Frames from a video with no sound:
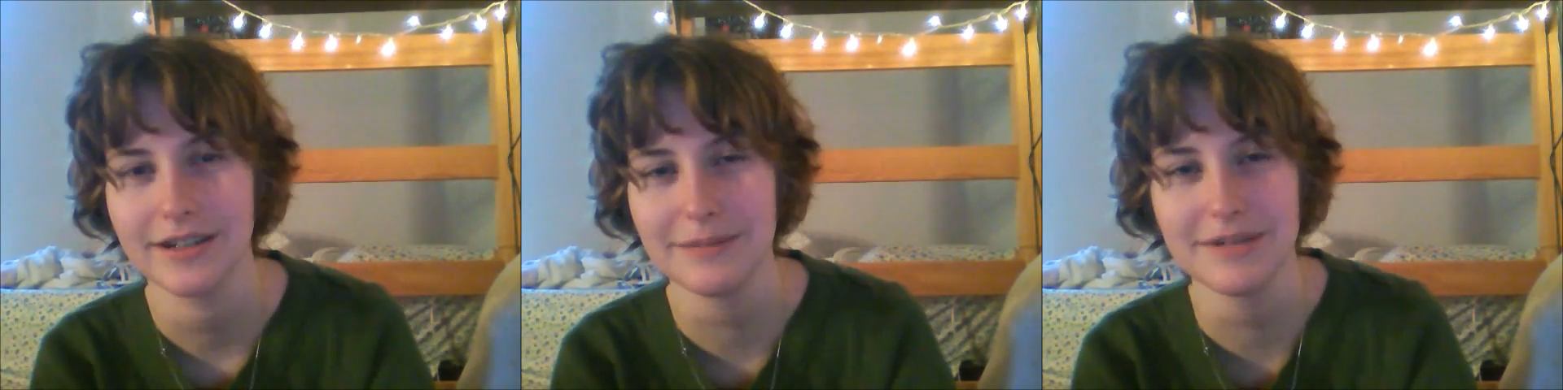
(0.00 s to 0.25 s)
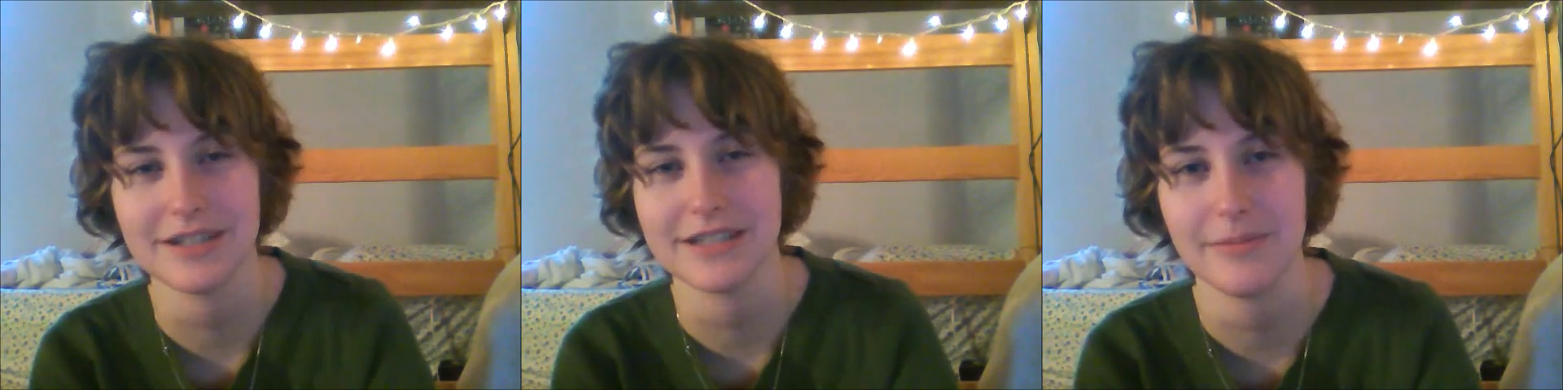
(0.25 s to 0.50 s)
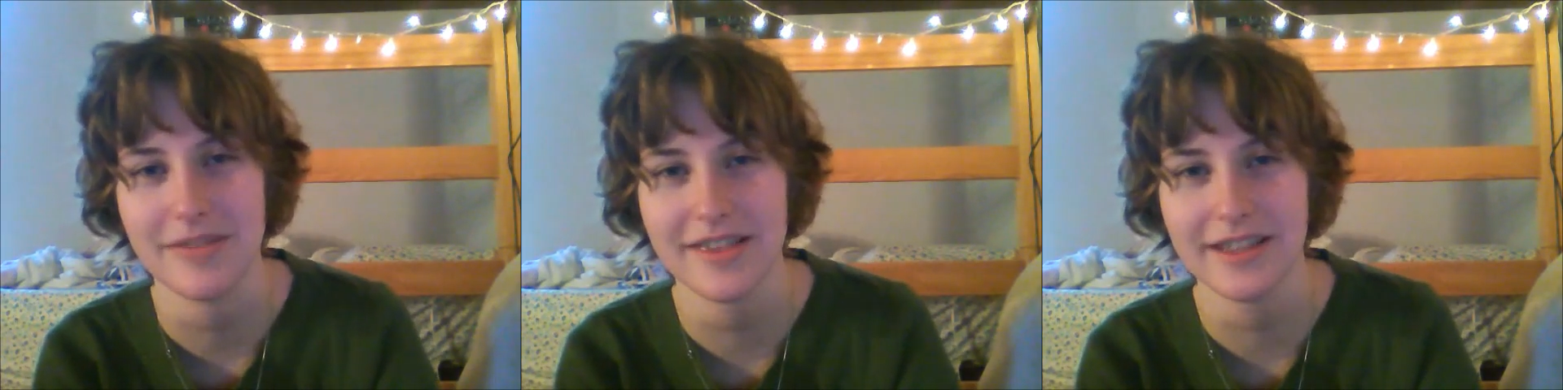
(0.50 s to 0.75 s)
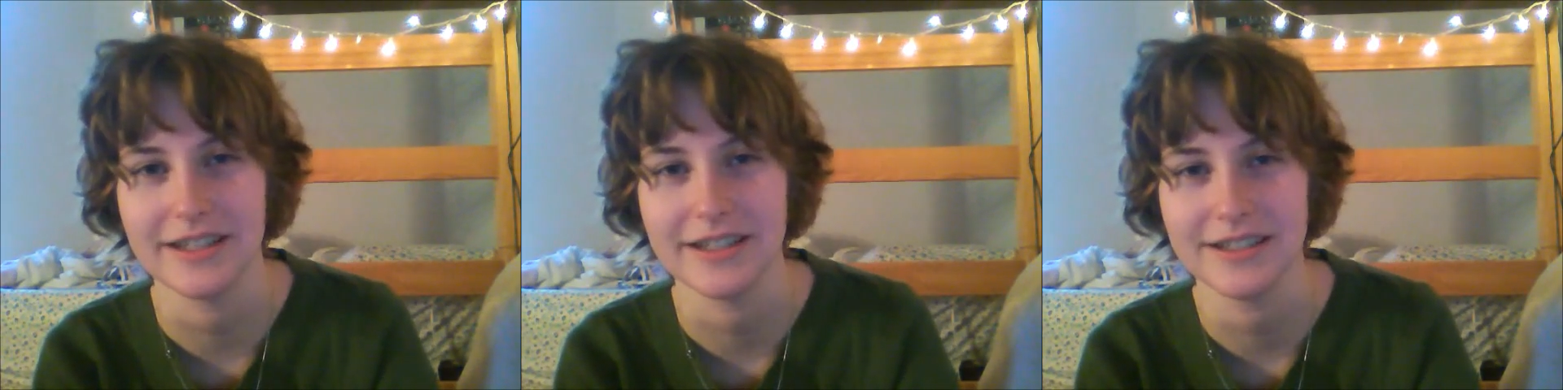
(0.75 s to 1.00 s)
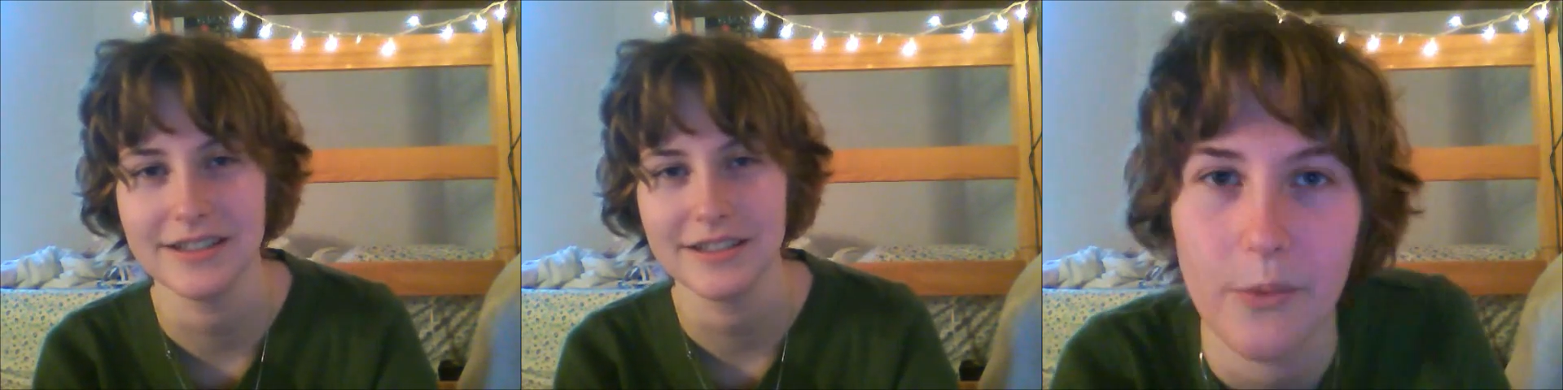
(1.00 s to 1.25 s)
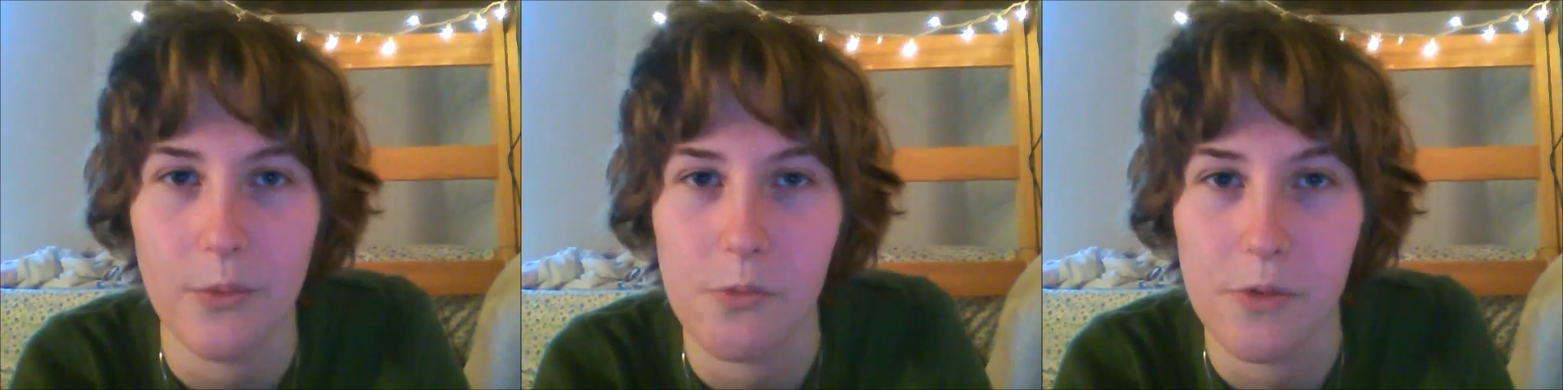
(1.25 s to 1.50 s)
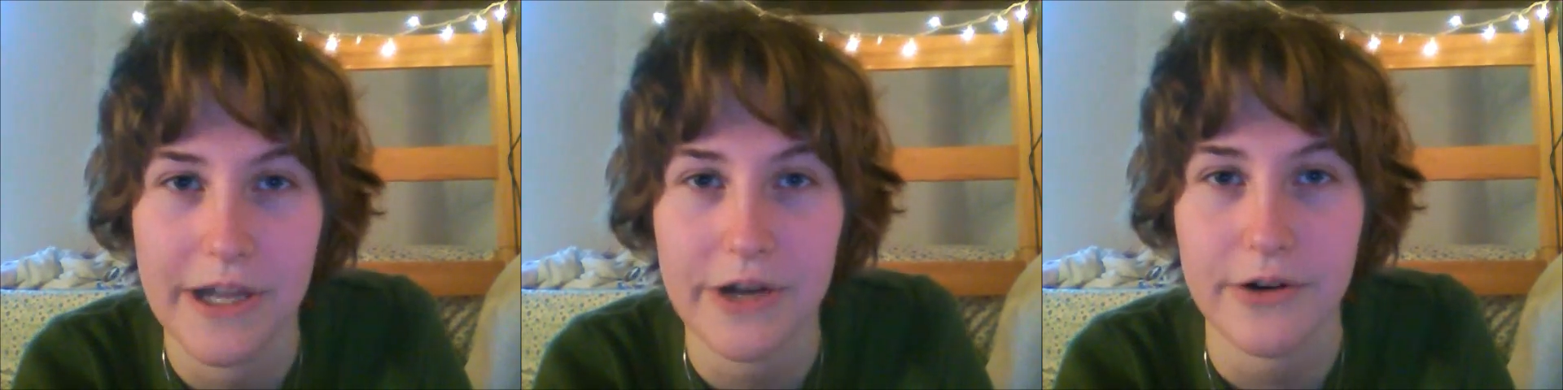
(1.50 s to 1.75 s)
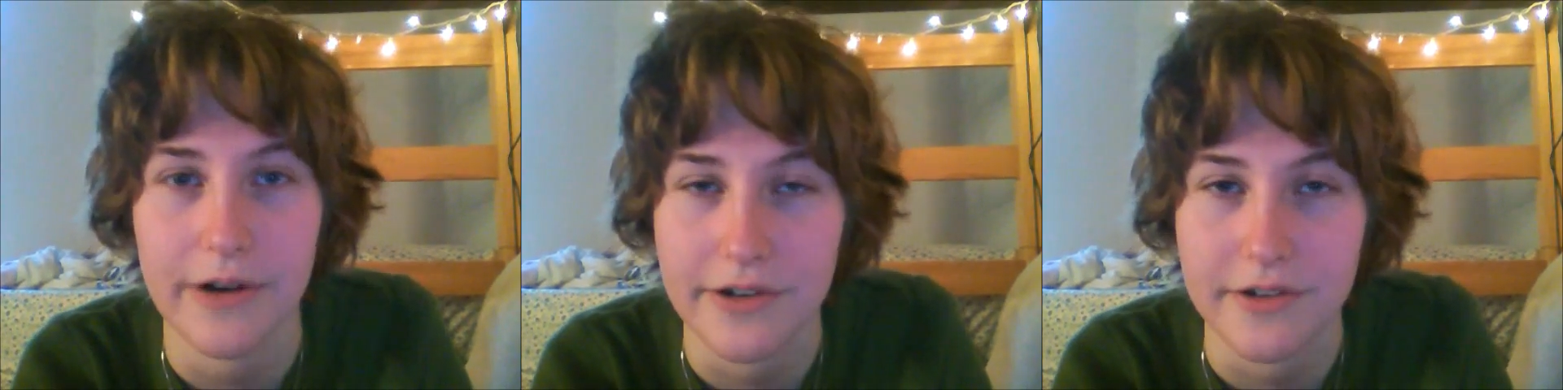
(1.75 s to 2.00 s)
I'm on Team Cinna.
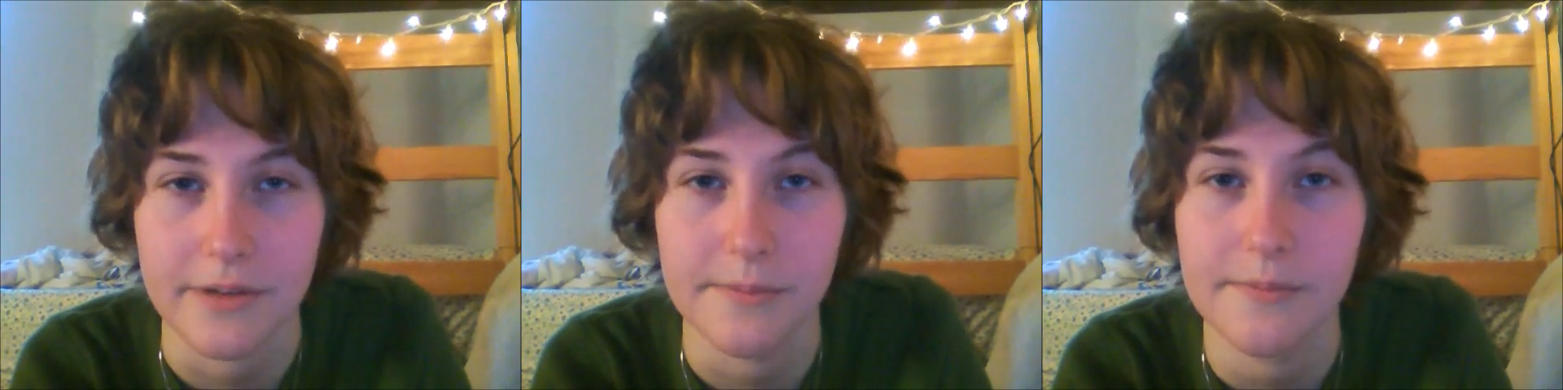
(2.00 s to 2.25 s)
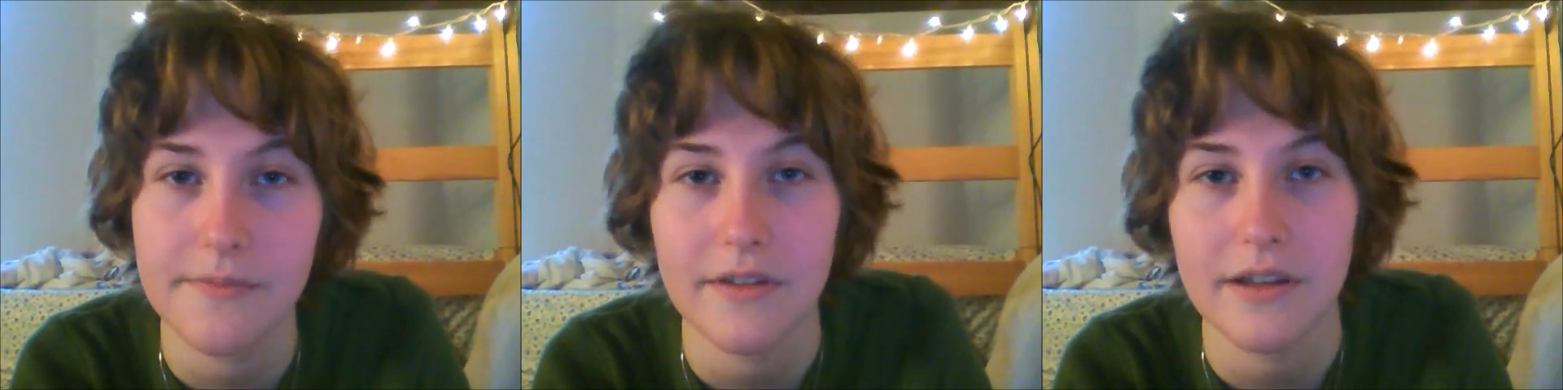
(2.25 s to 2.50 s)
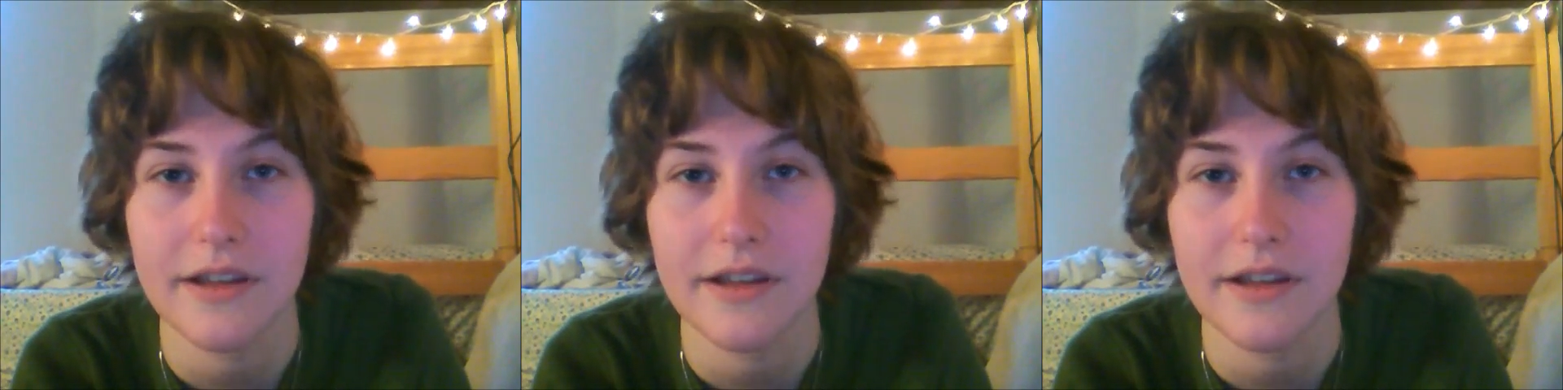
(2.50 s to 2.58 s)
Reiteration.